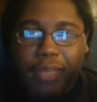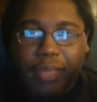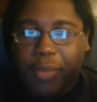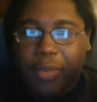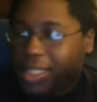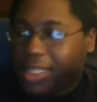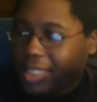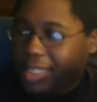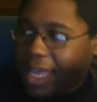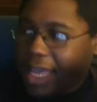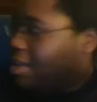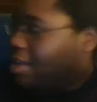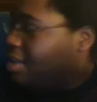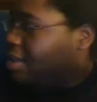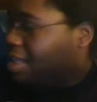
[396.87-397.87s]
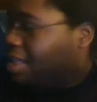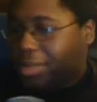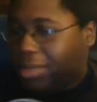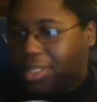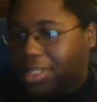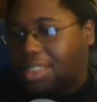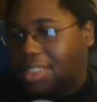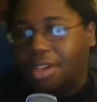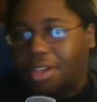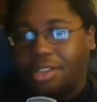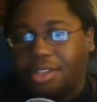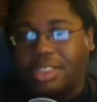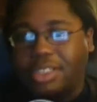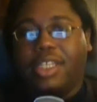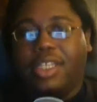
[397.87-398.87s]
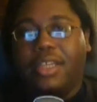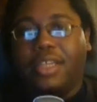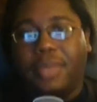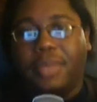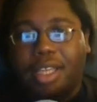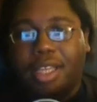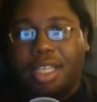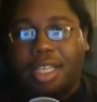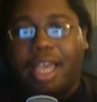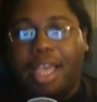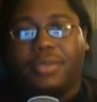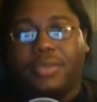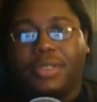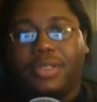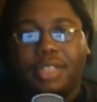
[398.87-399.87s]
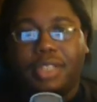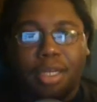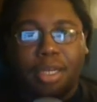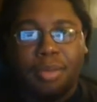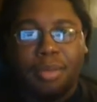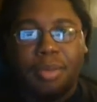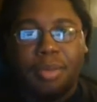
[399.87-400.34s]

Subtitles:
They'd be like, dang, look what this girl just sent me. That's what's up.